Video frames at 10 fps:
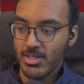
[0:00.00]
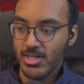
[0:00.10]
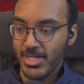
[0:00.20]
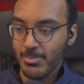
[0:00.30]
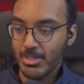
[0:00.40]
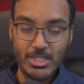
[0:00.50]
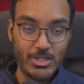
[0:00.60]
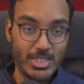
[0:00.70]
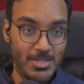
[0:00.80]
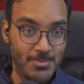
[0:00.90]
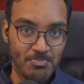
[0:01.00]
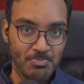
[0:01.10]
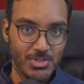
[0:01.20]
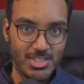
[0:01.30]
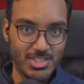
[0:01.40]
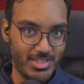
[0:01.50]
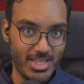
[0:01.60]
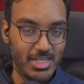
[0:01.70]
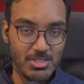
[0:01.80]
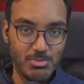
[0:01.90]
Clearly, this is
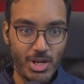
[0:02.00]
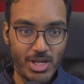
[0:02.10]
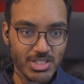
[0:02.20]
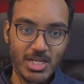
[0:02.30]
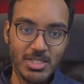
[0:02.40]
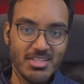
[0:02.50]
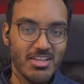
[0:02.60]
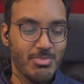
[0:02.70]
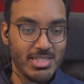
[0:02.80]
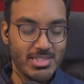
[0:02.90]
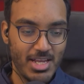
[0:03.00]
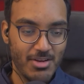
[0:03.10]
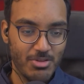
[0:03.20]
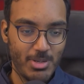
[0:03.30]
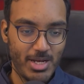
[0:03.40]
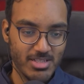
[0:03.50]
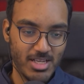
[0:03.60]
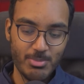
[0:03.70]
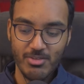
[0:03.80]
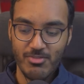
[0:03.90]
like his brainchild, as I've been saying for the past
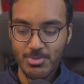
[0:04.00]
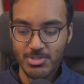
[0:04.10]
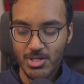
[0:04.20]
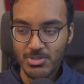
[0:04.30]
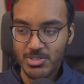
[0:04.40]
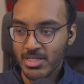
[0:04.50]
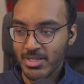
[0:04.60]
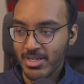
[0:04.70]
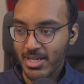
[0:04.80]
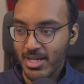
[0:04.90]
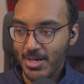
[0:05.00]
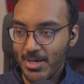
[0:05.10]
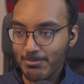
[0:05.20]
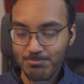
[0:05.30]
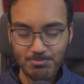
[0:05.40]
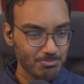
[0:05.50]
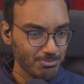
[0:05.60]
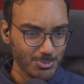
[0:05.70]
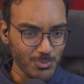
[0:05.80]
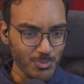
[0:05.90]
couple of episodes.
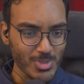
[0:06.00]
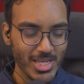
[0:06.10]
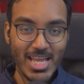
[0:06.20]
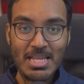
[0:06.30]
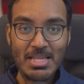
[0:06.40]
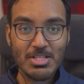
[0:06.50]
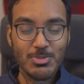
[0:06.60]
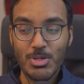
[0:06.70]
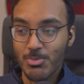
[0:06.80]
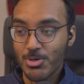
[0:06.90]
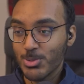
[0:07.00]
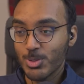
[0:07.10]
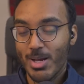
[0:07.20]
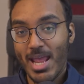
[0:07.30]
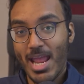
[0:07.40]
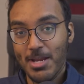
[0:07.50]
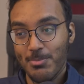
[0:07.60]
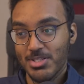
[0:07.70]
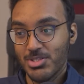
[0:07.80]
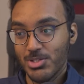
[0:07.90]
And it's been produced by
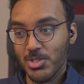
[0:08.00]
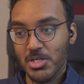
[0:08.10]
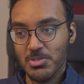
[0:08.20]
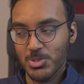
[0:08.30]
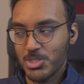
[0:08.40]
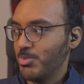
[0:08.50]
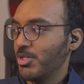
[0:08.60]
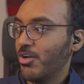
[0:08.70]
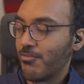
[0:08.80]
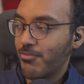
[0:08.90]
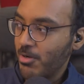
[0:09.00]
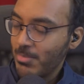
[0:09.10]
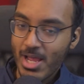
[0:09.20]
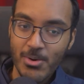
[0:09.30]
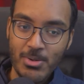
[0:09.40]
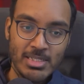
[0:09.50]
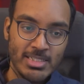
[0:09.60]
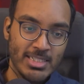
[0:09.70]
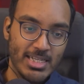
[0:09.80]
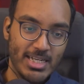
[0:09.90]
8-Bit Studios, which has been confirmed now.
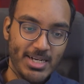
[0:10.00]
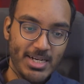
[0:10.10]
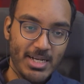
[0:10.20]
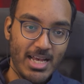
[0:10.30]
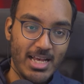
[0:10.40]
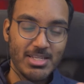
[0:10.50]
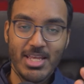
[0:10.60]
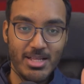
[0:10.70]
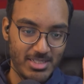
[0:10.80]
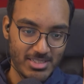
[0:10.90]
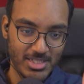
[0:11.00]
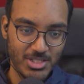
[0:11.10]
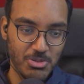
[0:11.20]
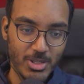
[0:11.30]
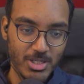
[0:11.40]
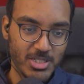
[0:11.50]
And yeah, let's continue watching.